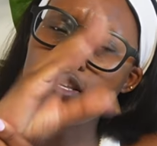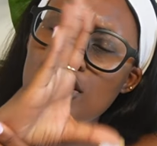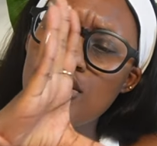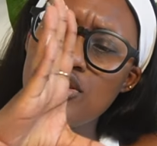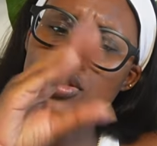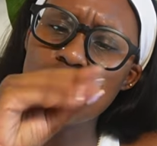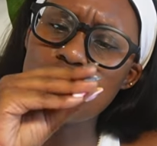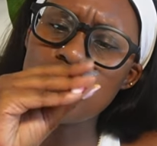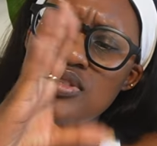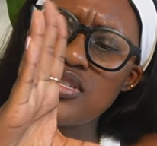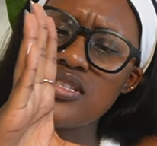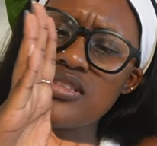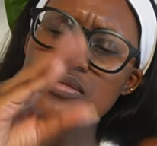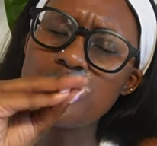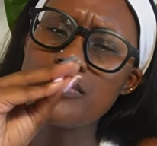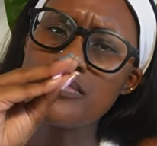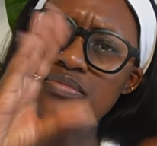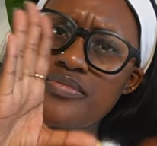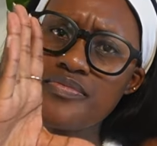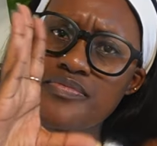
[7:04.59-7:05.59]
use
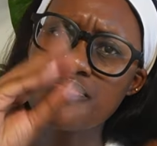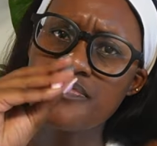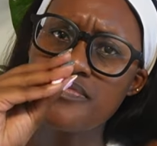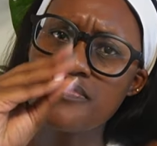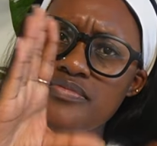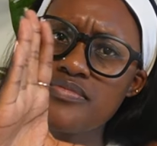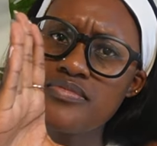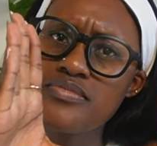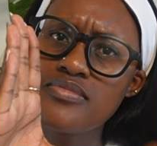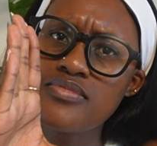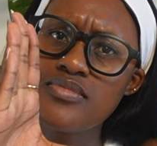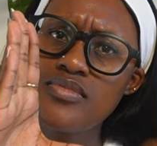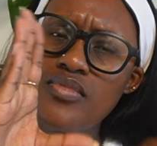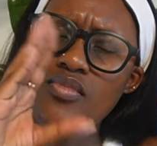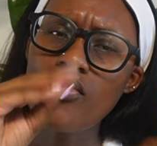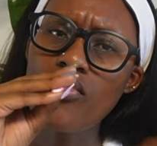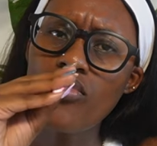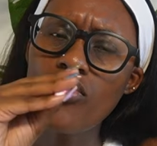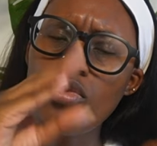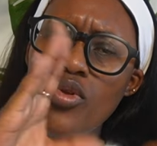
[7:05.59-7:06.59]

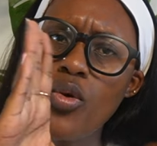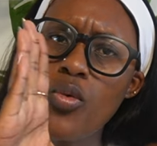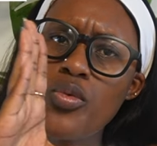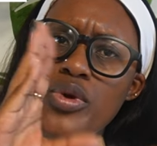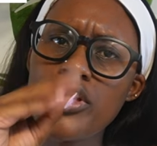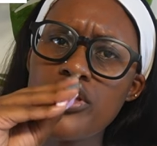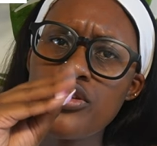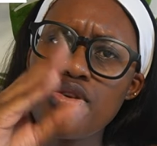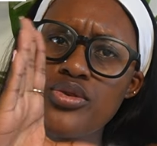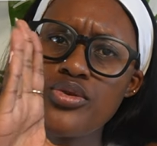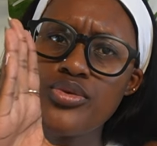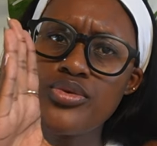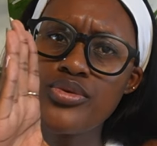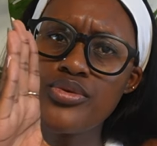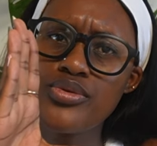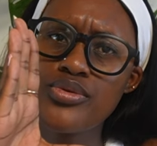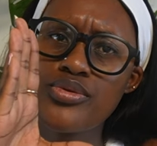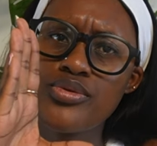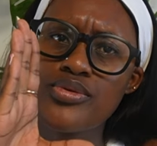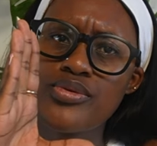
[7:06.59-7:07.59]
when
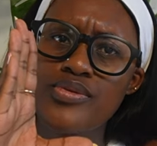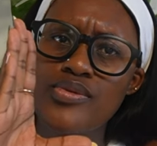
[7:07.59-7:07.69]
you